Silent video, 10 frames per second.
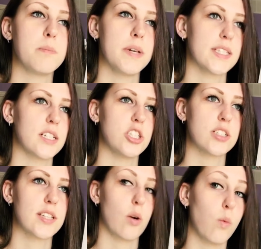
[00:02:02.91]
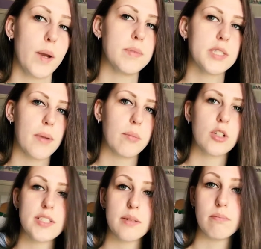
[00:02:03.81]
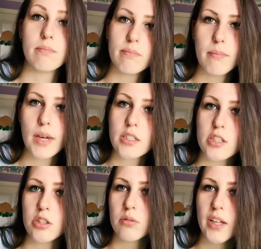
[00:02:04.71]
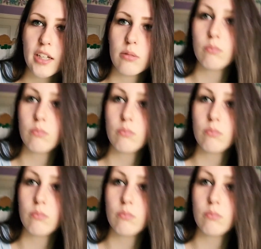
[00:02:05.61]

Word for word: basically just like wipes your memories and makes you like